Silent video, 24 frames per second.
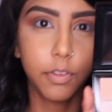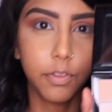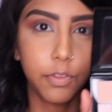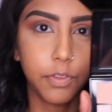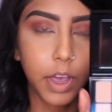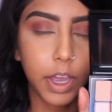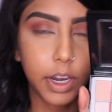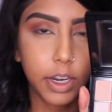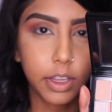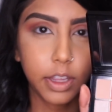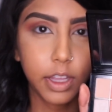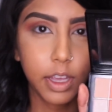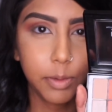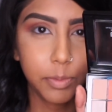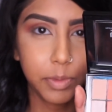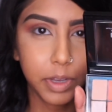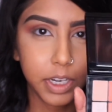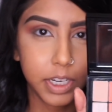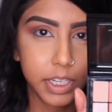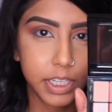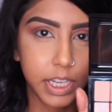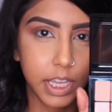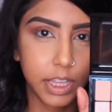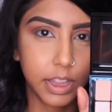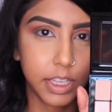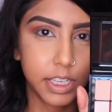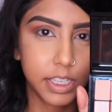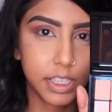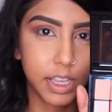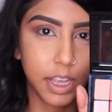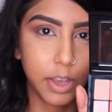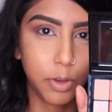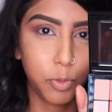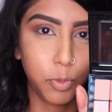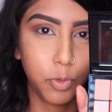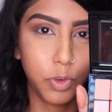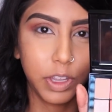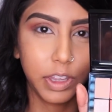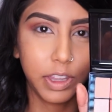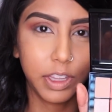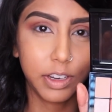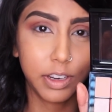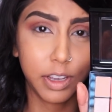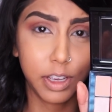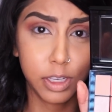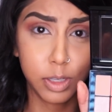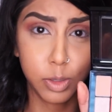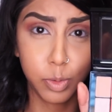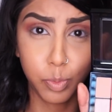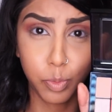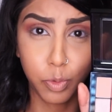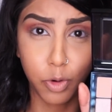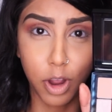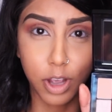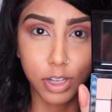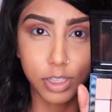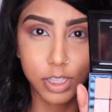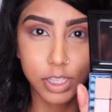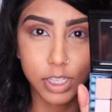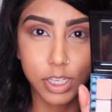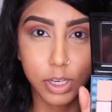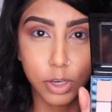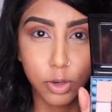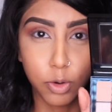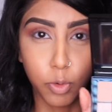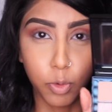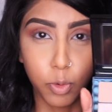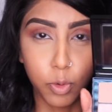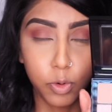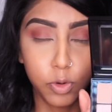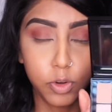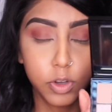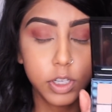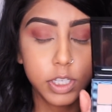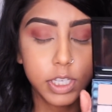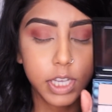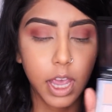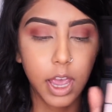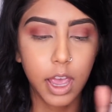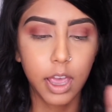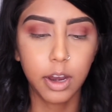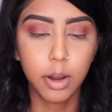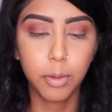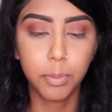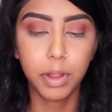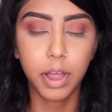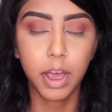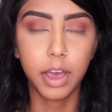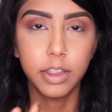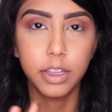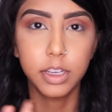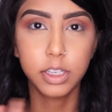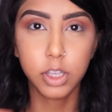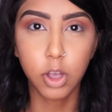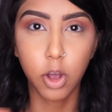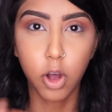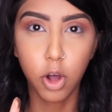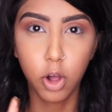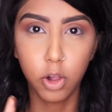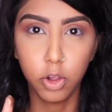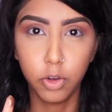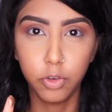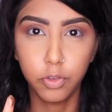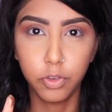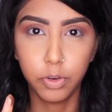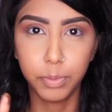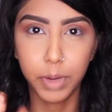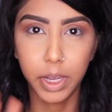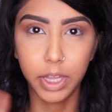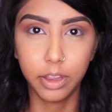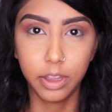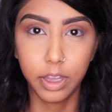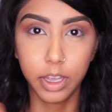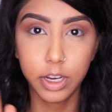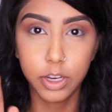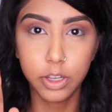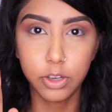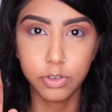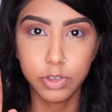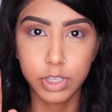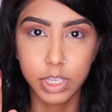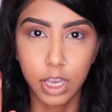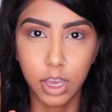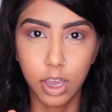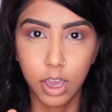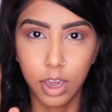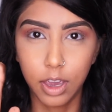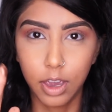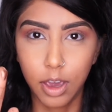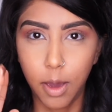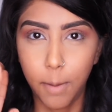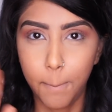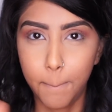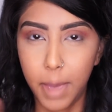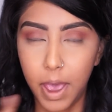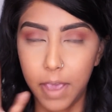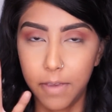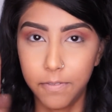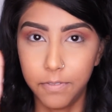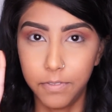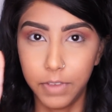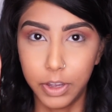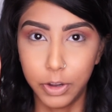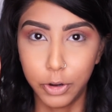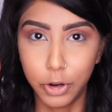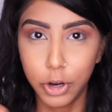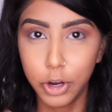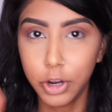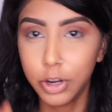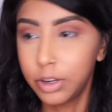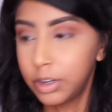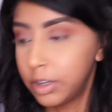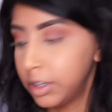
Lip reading: Finally, I'm going to take this like really nice bronzy gold and apply this all over my lid using my finger.